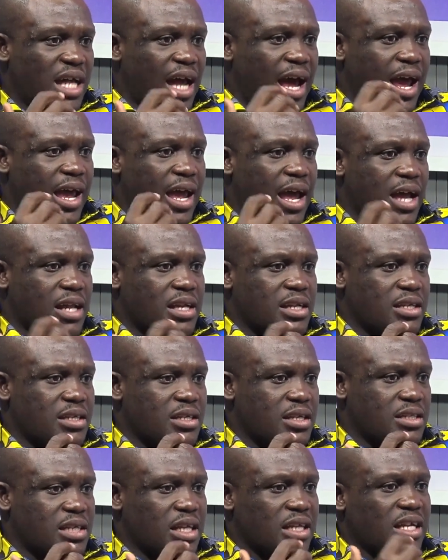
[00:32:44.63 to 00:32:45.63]

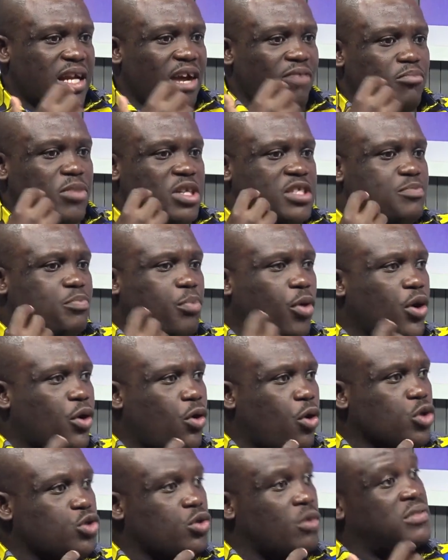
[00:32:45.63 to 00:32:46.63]
high-handedness and government's
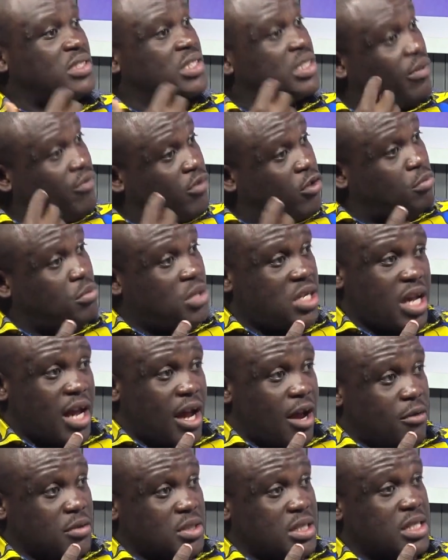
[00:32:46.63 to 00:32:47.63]
boycott of several
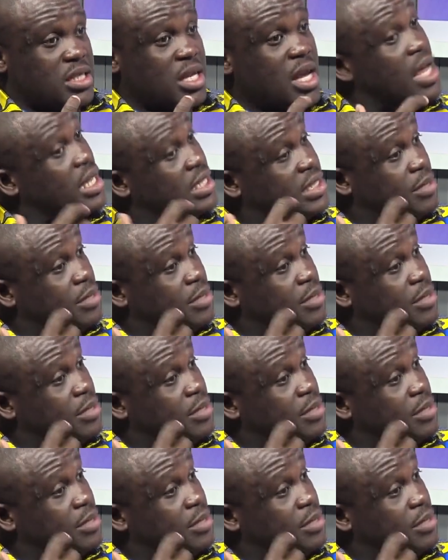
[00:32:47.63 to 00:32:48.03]
media houses